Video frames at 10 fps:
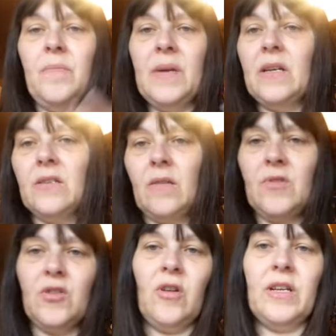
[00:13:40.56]
because I'm
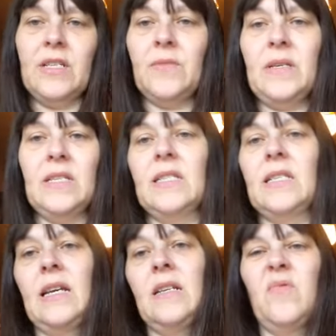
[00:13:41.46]
trying to be
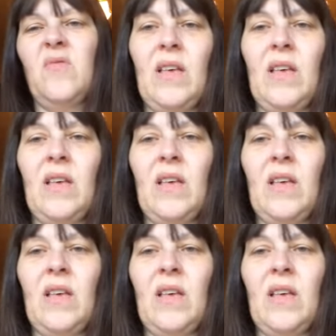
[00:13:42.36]
sustainable,